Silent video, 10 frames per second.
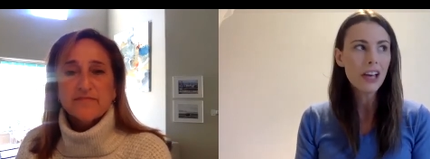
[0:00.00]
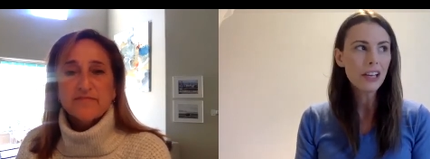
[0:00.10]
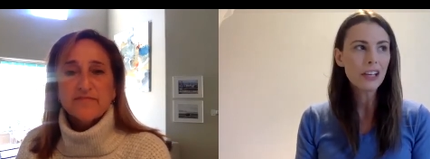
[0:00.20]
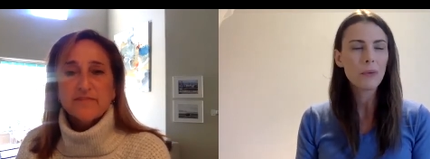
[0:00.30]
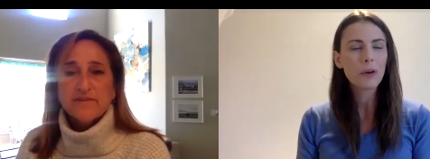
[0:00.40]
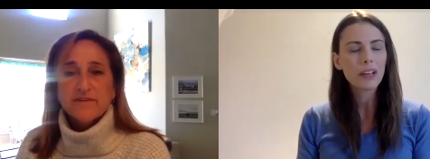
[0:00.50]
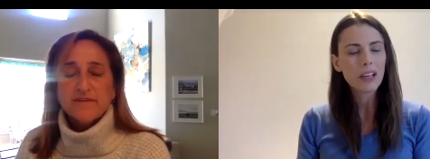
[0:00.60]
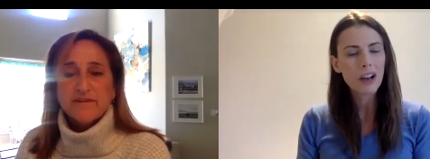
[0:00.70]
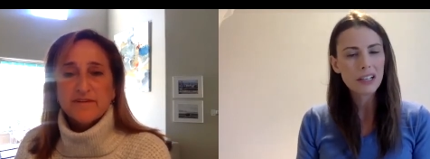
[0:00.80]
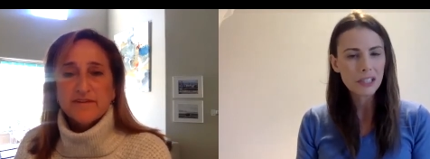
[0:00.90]
Speaker 1: you know
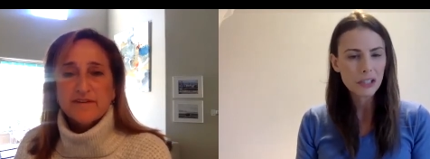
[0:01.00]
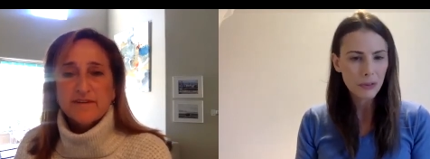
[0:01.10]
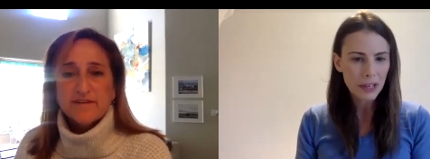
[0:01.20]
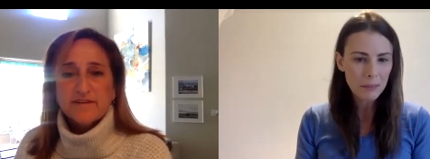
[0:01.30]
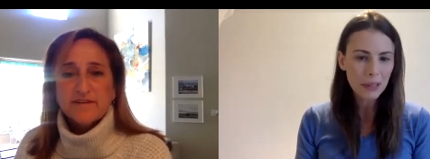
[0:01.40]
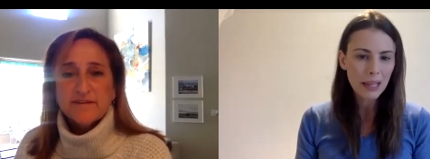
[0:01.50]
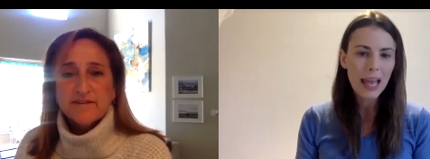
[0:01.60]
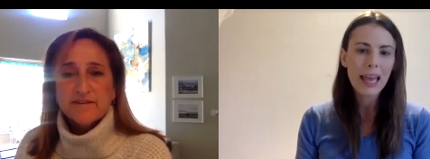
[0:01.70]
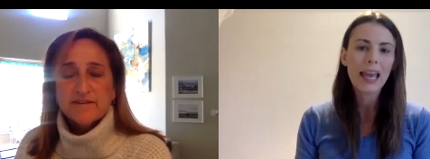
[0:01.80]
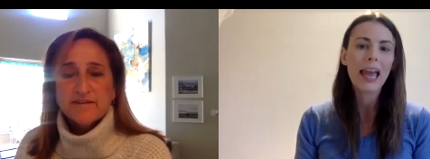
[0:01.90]
working on a
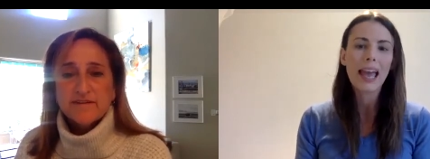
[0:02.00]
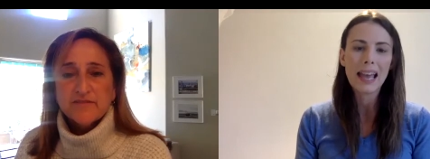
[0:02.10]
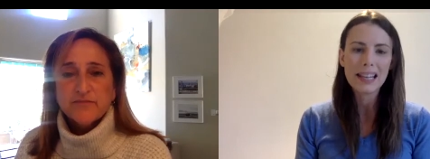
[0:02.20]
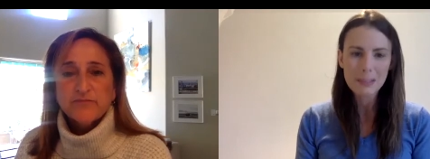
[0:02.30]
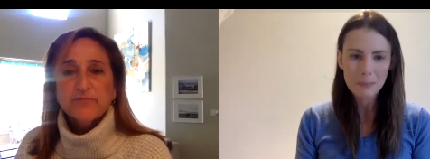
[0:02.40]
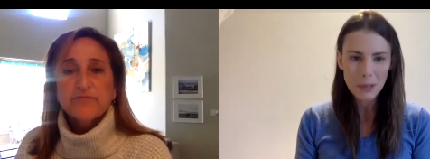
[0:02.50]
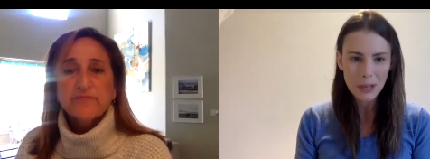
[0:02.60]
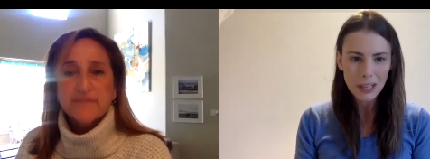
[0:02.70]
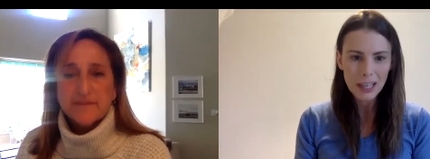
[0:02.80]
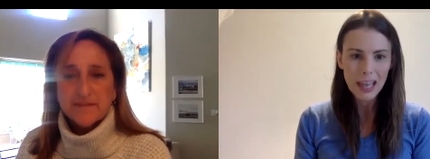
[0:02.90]
screenplay and a
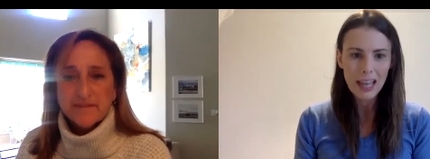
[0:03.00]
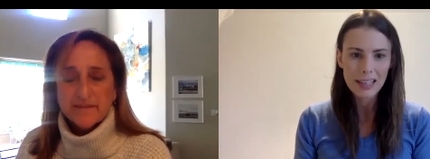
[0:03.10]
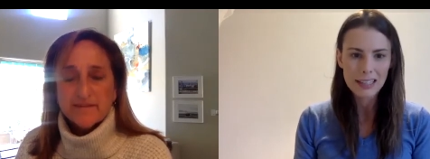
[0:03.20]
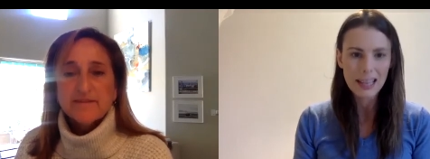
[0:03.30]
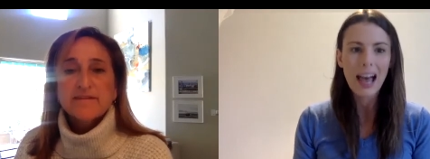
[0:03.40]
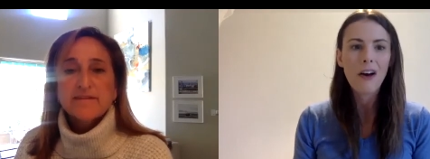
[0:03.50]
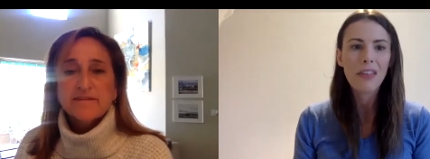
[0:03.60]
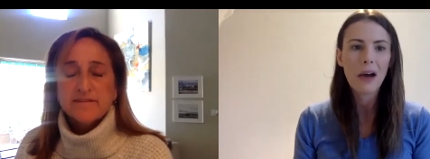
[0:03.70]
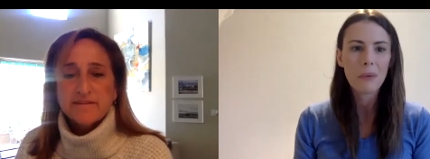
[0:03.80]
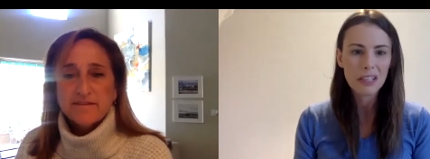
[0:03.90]
book and how
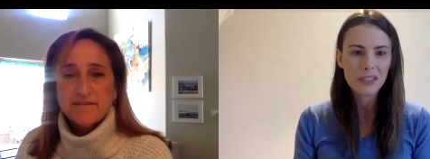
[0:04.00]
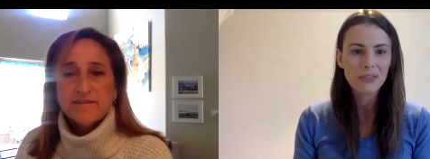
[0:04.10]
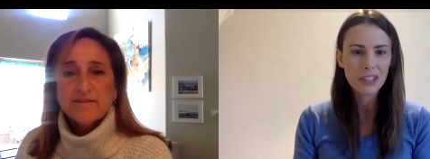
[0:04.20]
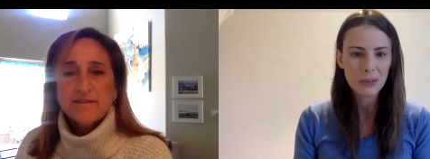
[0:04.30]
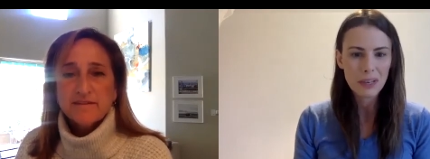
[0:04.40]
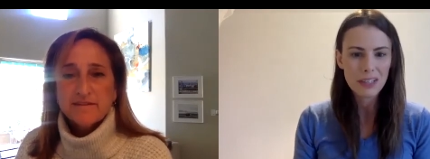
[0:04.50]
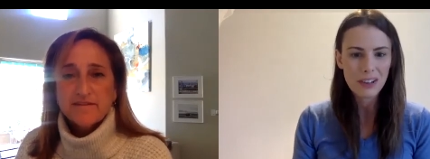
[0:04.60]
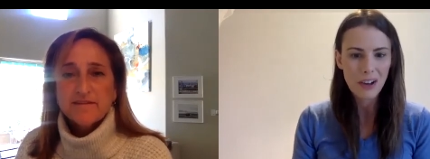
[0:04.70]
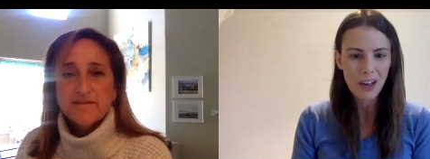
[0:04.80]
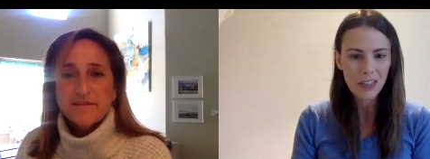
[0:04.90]
that was for you as
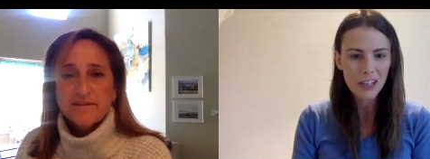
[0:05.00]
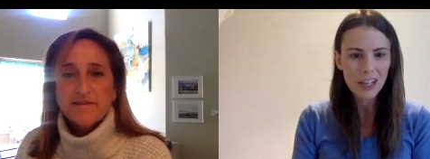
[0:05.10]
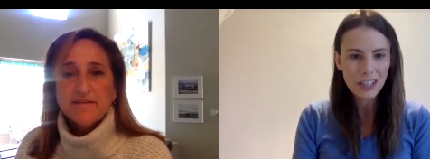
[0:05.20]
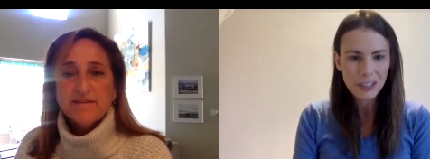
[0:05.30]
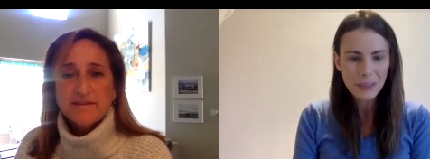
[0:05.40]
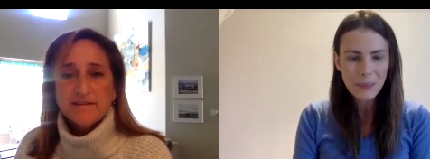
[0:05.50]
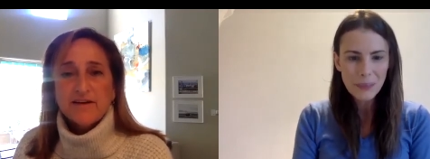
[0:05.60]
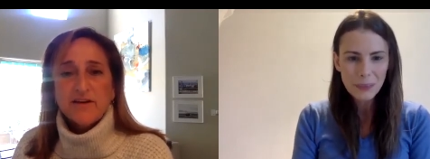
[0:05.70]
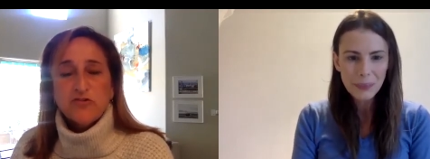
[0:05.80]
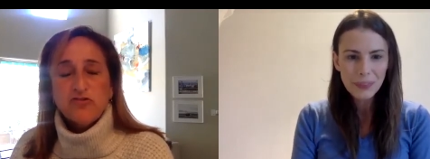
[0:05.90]
an author?
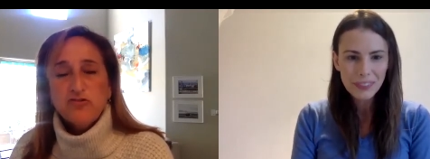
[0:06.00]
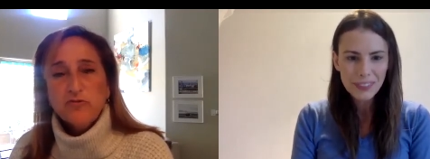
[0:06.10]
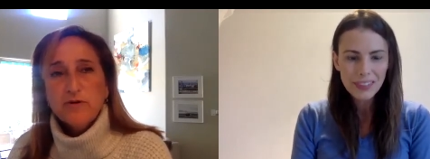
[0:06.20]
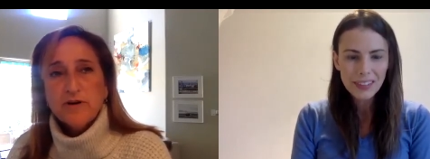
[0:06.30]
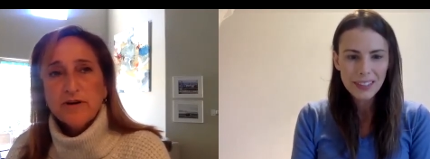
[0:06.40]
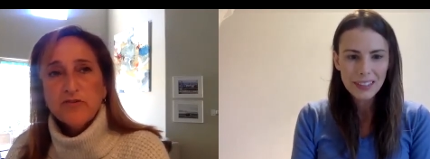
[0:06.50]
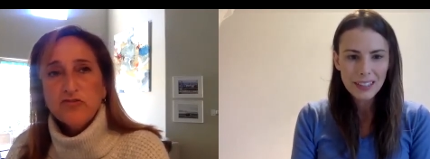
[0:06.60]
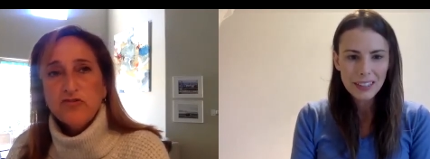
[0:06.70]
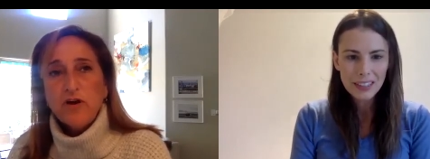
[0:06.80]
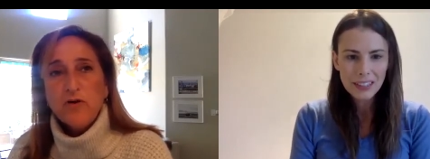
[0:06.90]
Speaker 2: Sure.
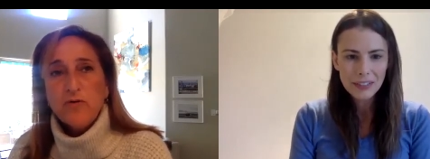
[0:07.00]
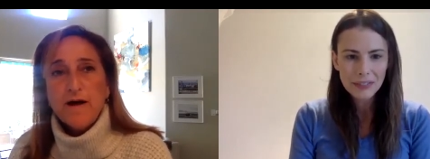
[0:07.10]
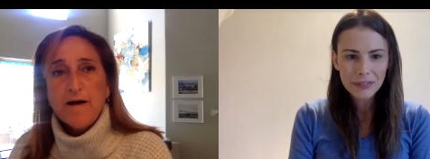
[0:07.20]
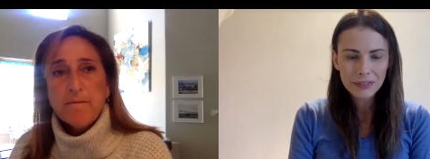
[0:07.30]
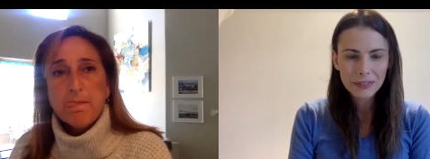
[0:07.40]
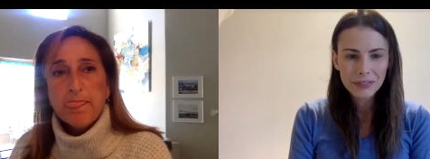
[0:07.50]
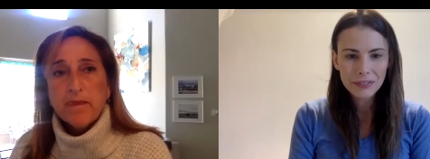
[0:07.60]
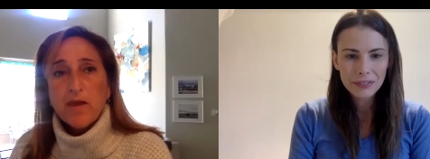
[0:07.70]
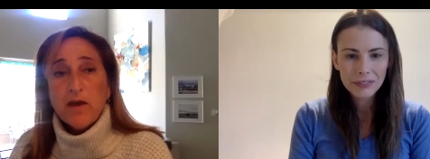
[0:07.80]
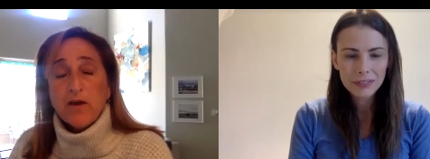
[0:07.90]
So um,
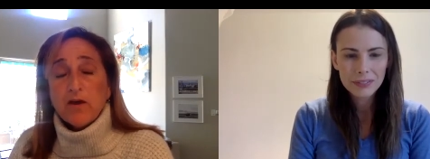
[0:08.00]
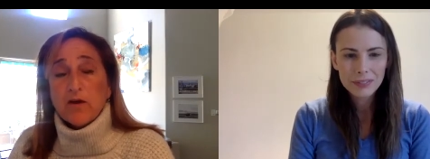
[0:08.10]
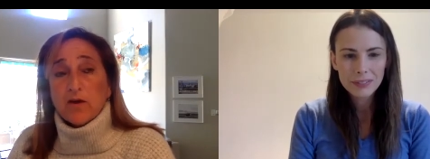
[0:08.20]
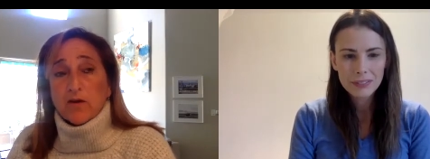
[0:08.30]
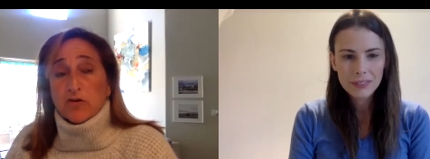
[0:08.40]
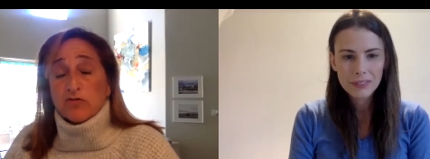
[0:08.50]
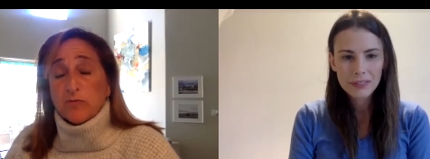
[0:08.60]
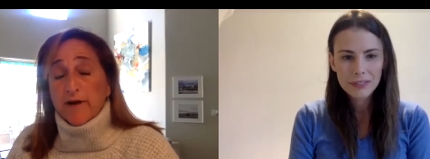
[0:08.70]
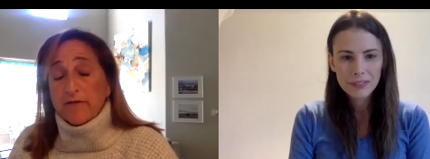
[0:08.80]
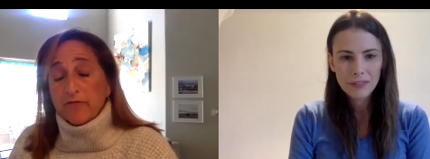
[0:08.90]
so
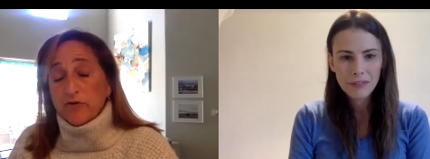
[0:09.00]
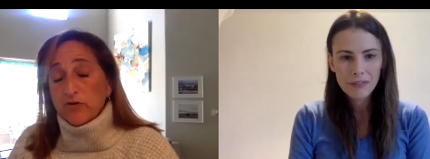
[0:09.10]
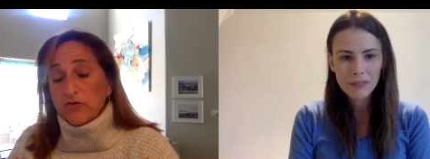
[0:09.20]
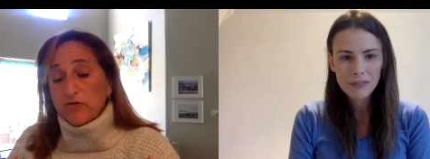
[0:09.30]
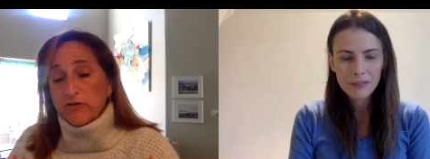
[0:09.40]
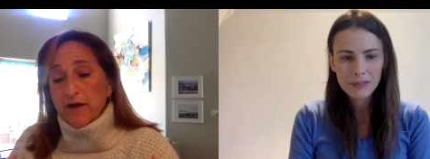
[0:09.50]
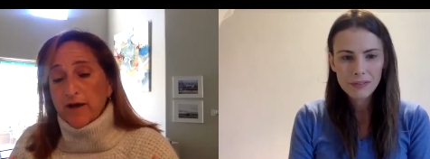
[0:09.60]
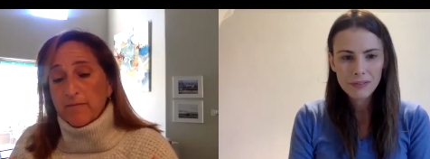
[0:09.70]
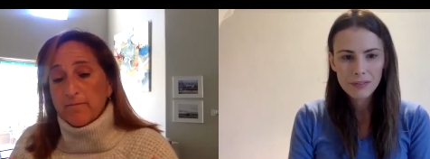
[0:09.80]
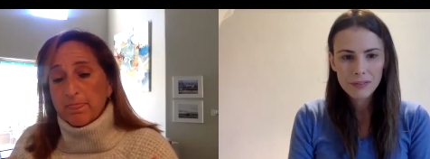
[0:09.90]
when I first
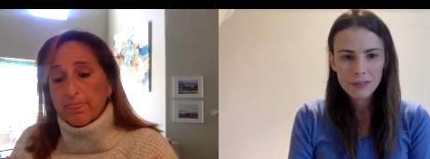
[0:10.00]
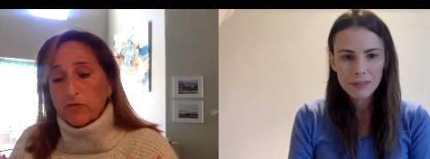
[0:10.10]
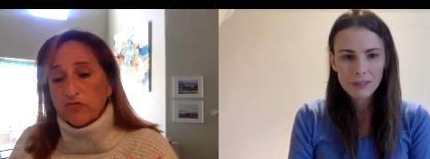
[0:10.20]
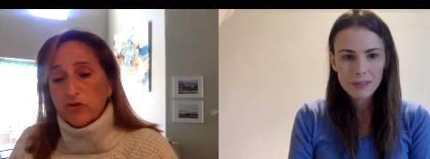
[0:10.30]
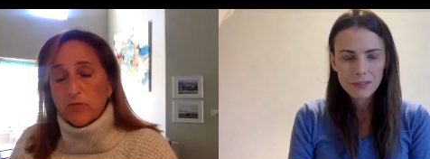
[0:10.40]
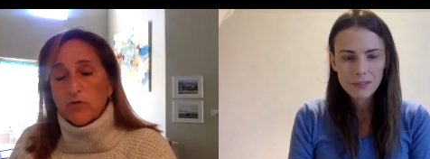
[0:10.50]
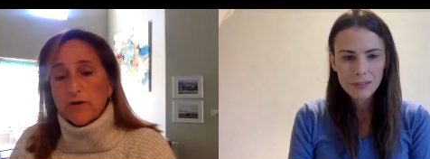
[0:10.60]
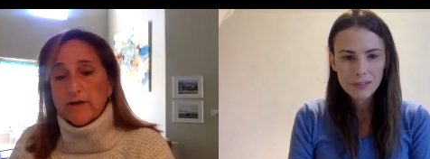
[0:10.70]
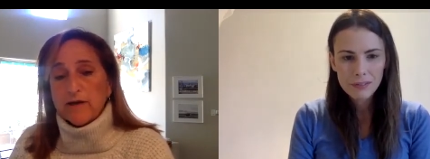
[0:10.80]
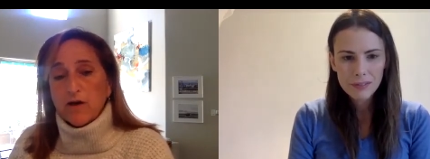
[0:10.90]
um, started
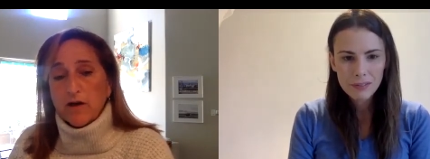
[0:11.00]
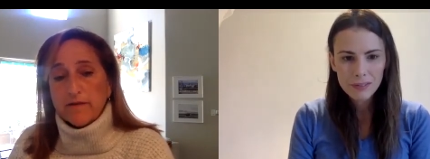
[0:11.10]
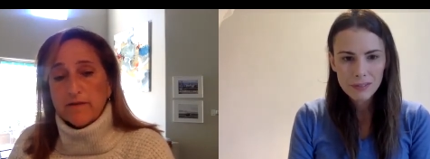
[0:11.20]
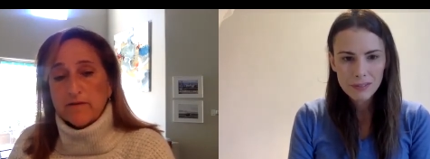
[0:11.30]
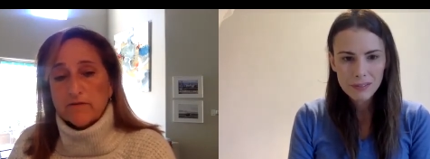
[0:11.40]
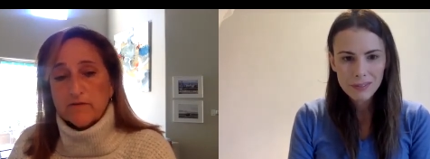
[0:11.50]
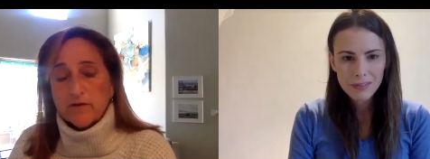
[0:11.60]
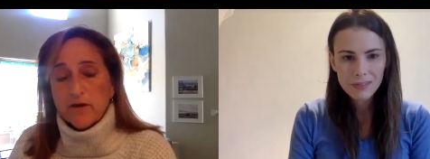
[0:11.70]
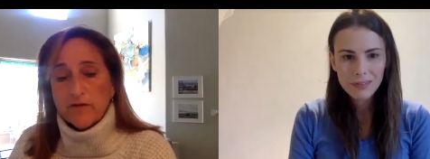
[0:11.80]
working on this on